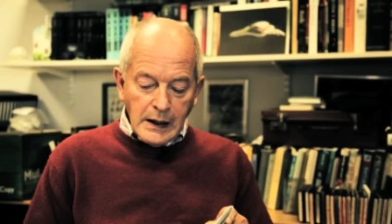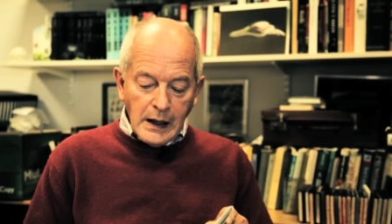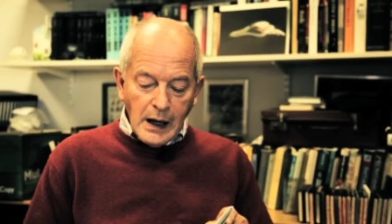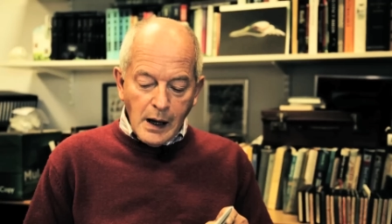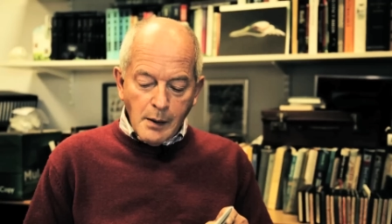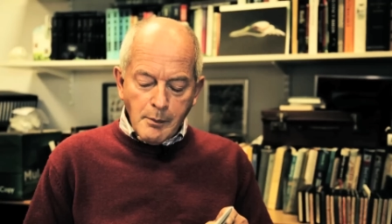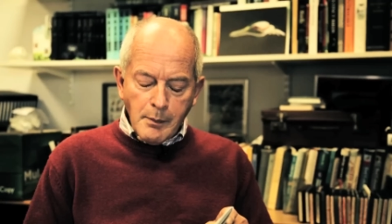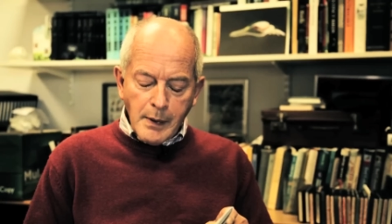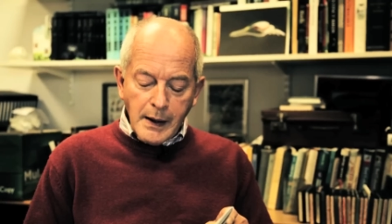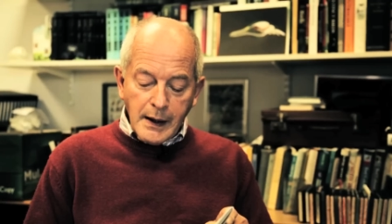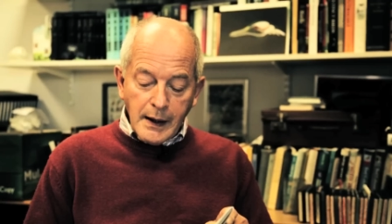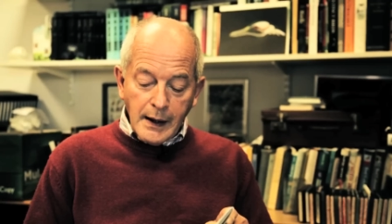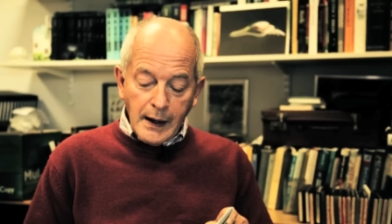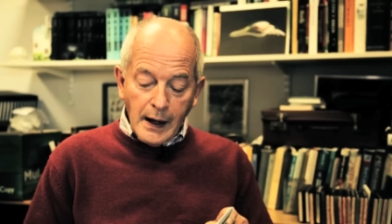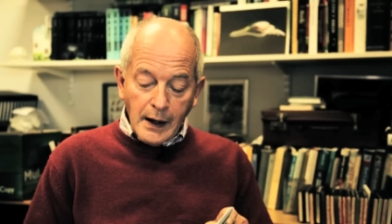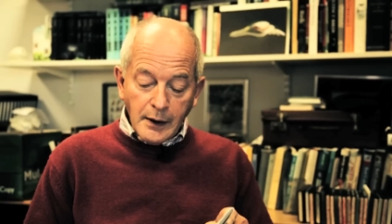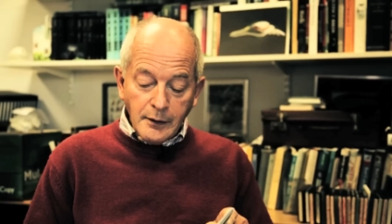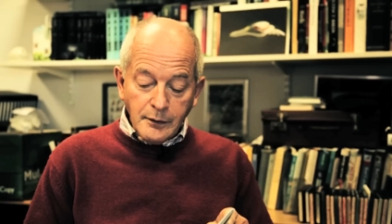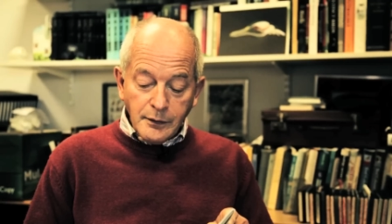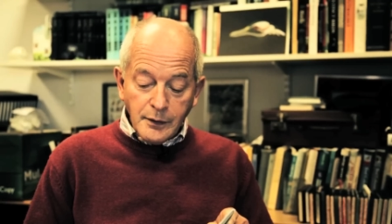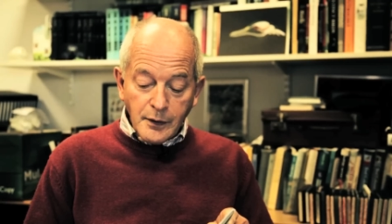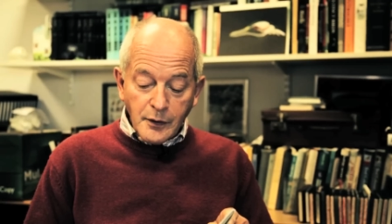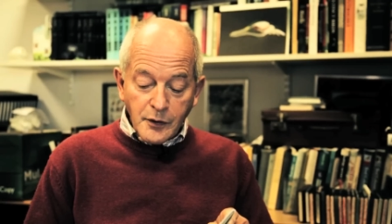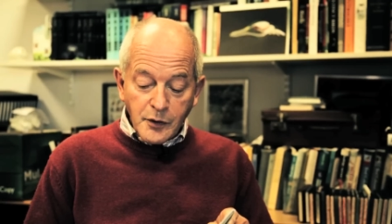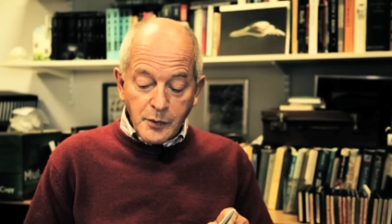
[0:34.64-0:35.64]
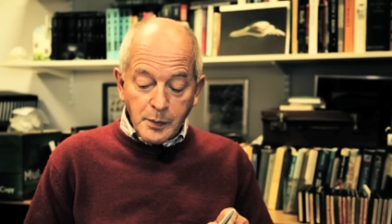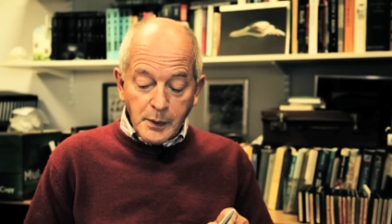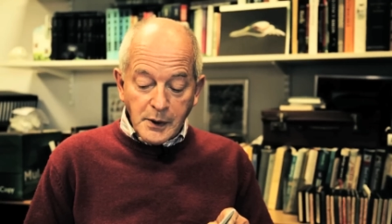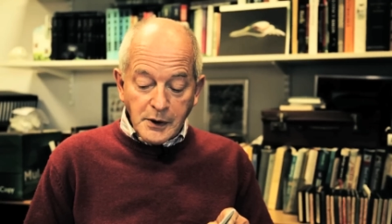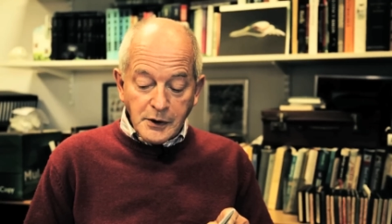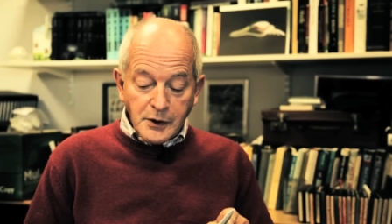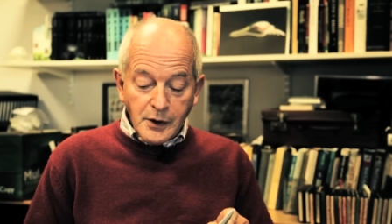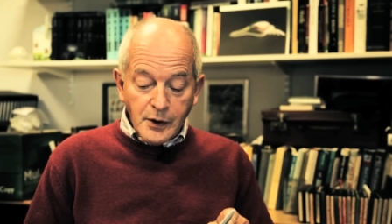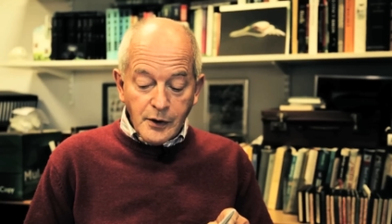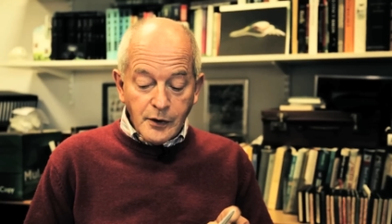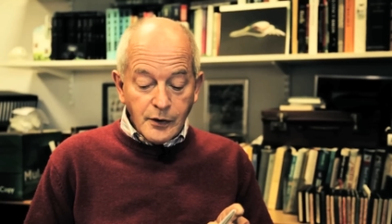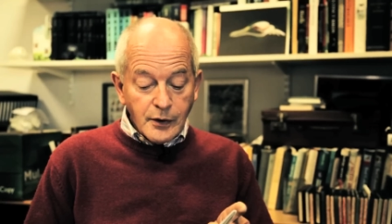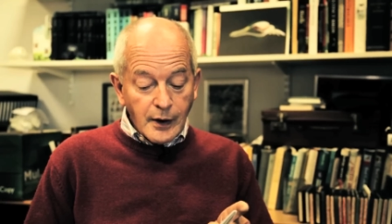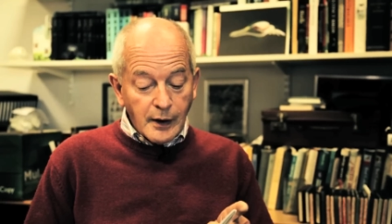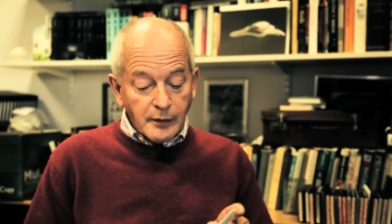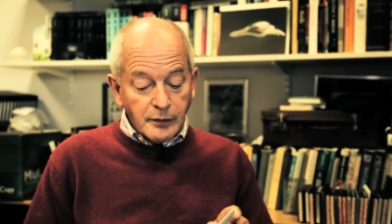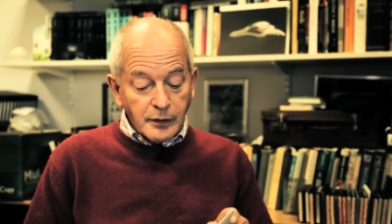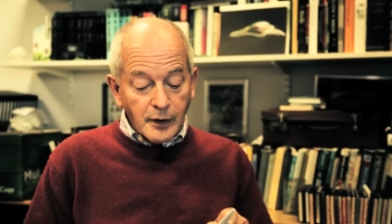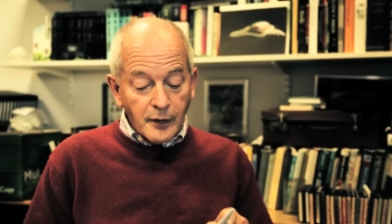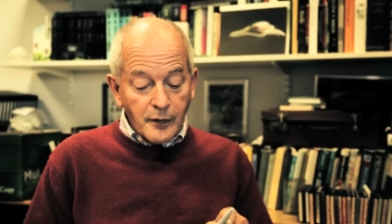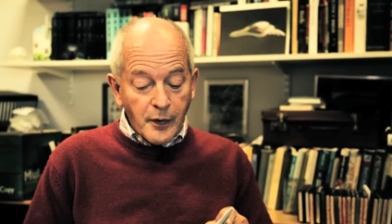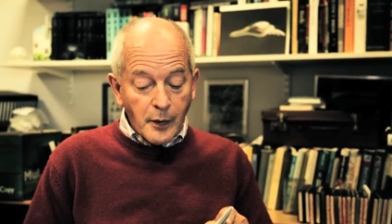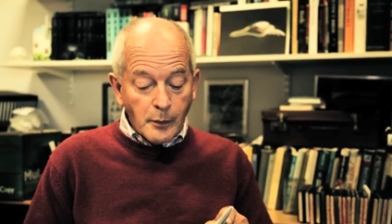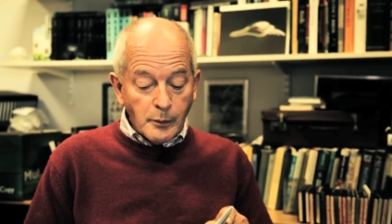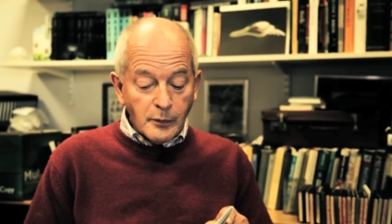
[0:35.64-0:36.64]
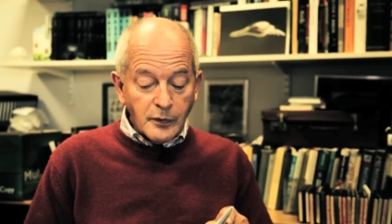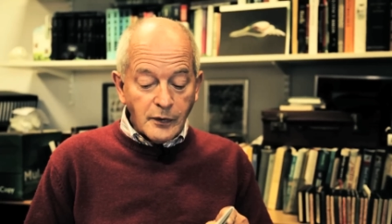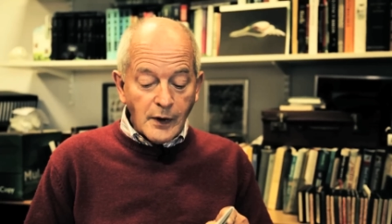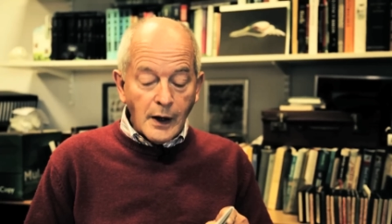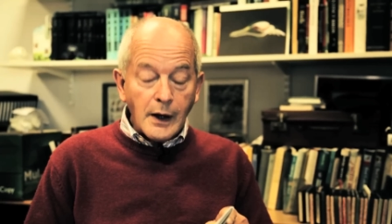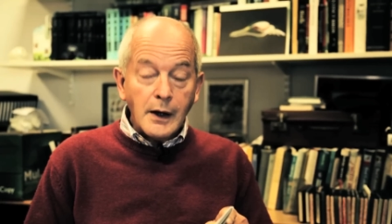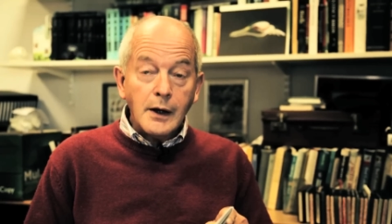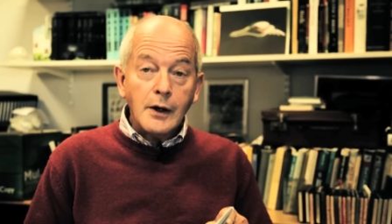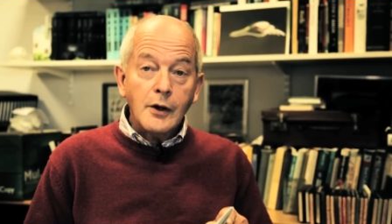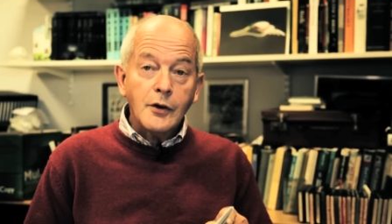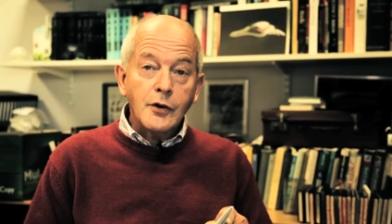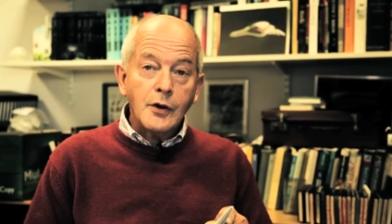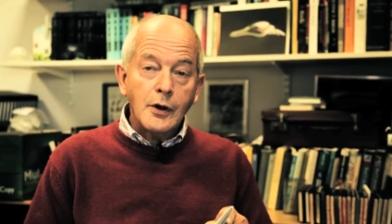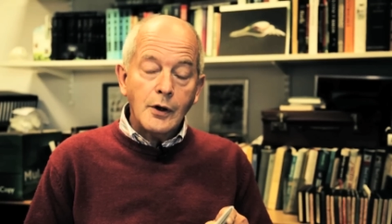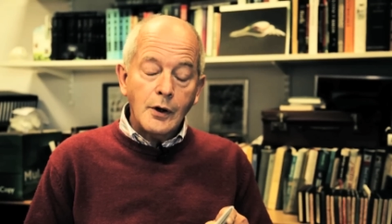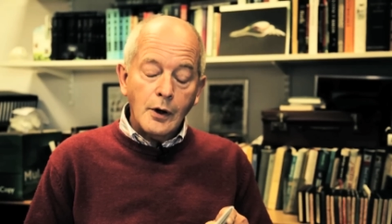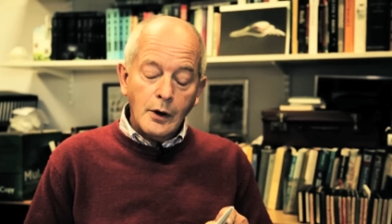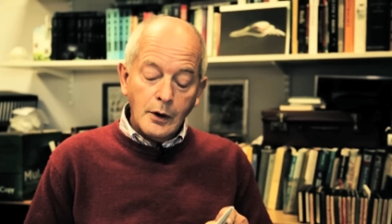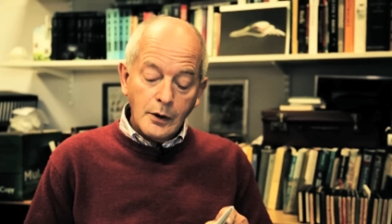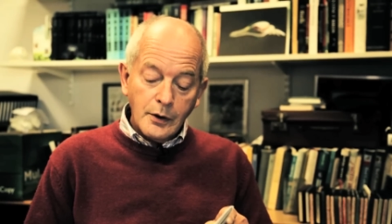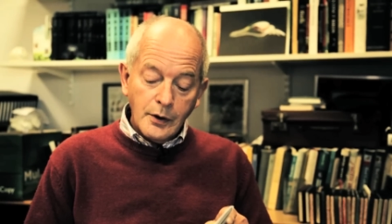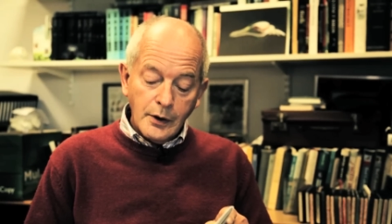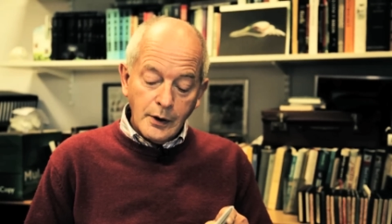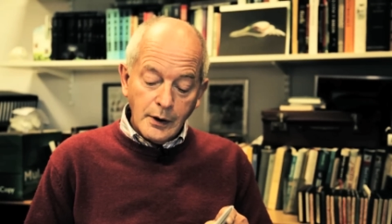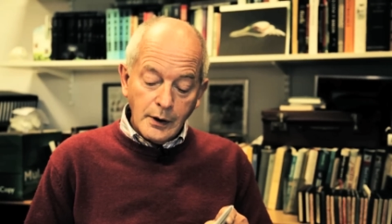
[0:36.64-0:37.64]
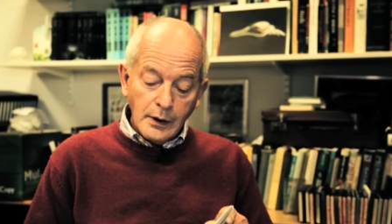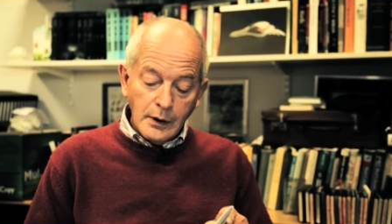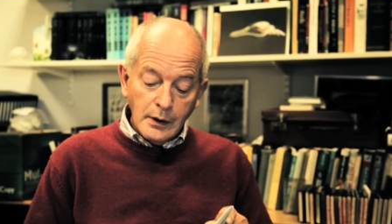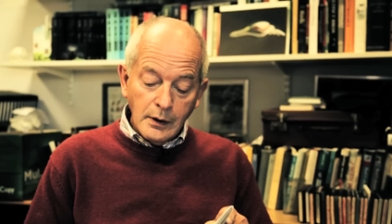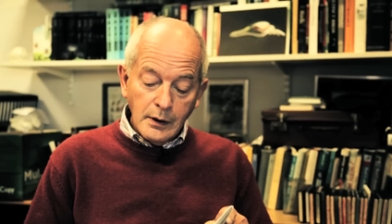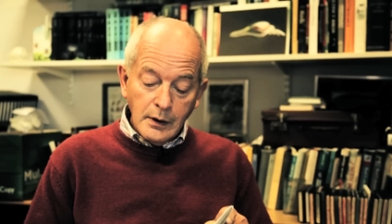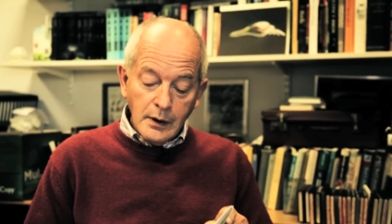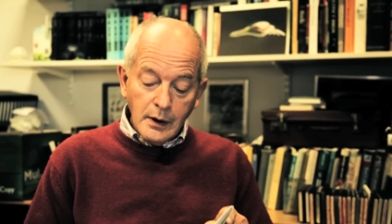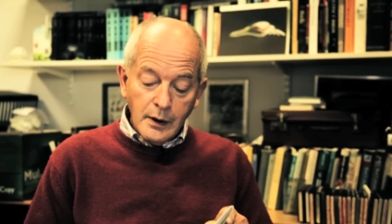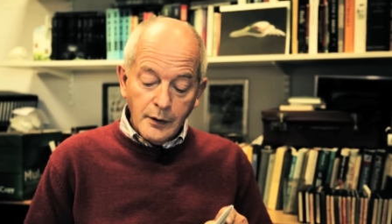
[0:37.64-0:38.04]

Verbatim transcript: A mere handful of species, several of them flightless and nocturnal,